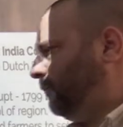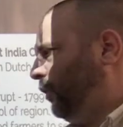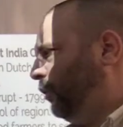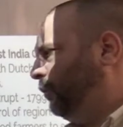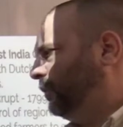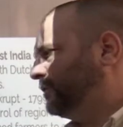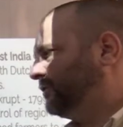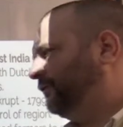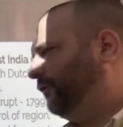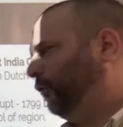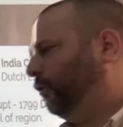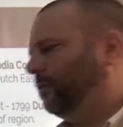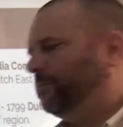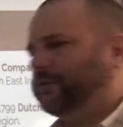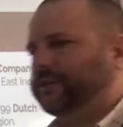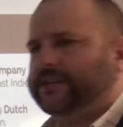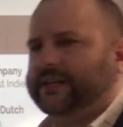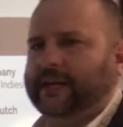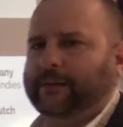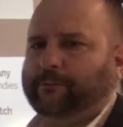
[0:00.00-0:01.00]
was formed
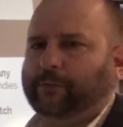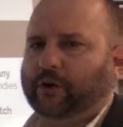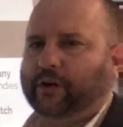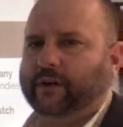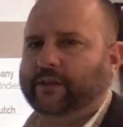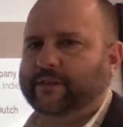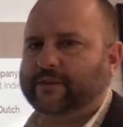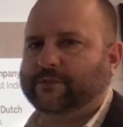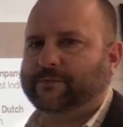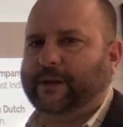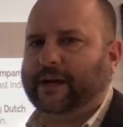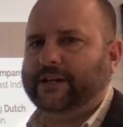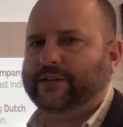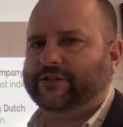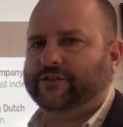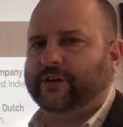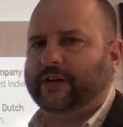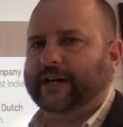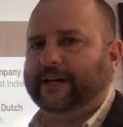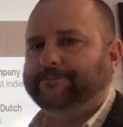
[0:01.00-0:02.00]
to take part in the spice
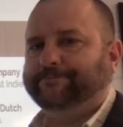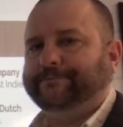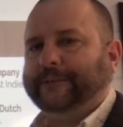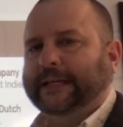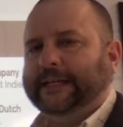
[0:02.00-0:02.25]
trade.